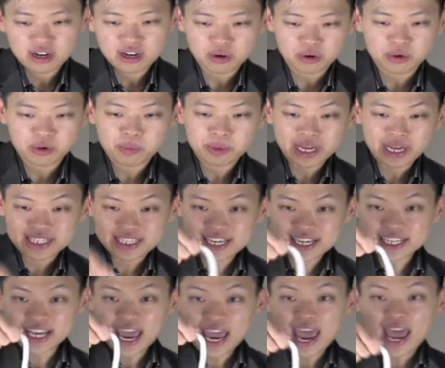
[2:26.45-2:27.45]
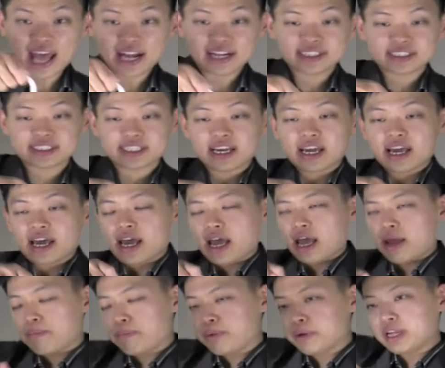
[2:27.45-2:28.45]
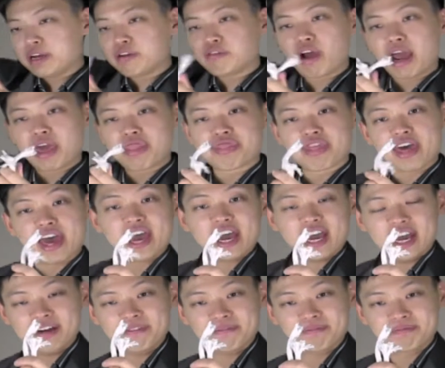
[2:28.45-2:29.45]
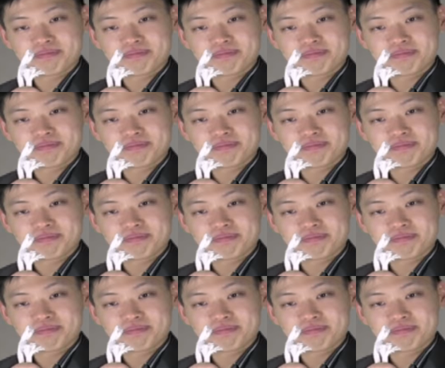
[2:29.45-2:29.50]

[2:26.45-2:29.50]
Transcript: Look, we can take the ends and put it right there.